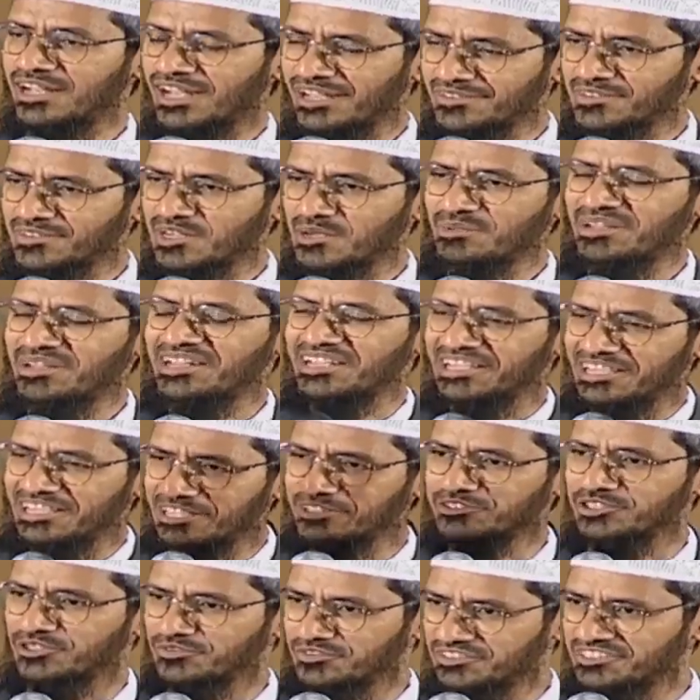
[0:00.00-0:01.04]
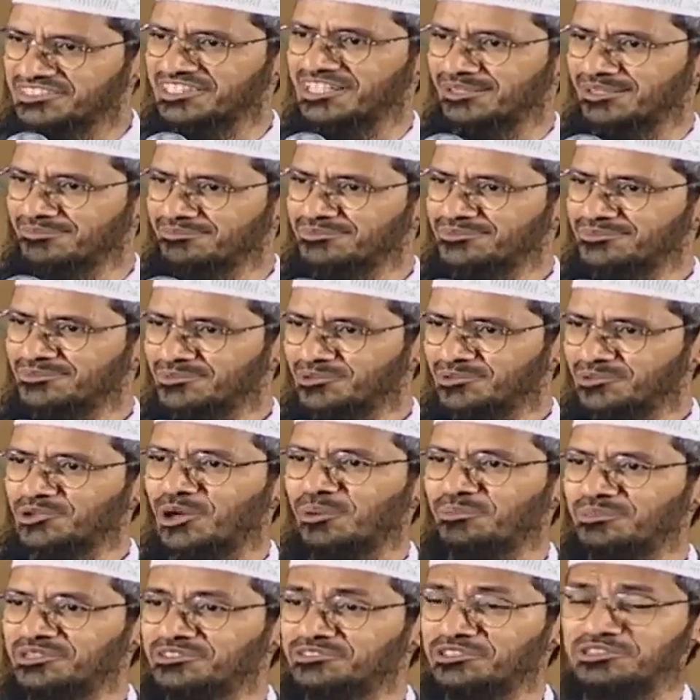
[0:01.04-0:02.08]
And there are many critics of Islam who
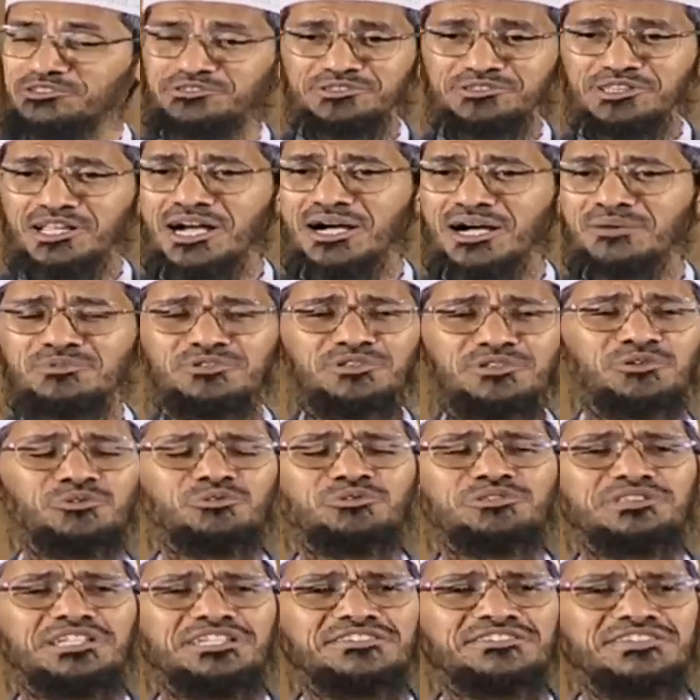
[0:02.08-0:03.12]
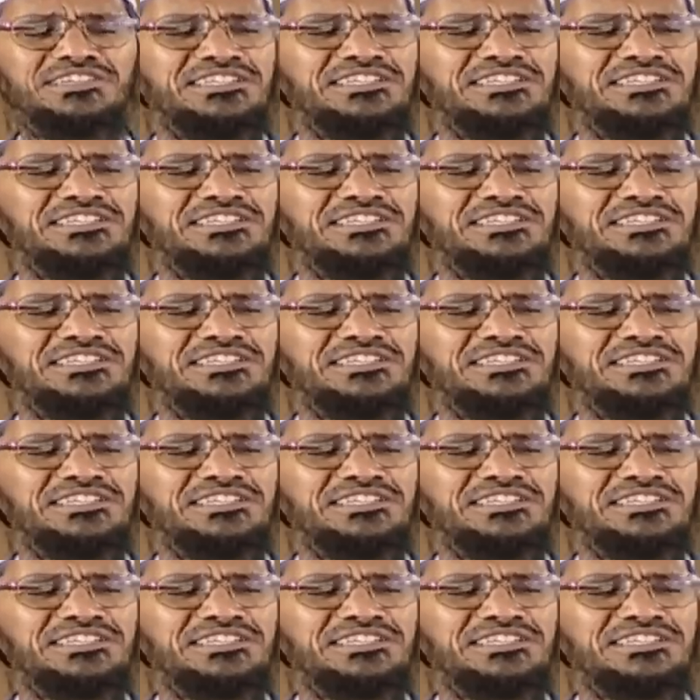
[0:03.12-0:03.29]
normally say, Islam is a ruthless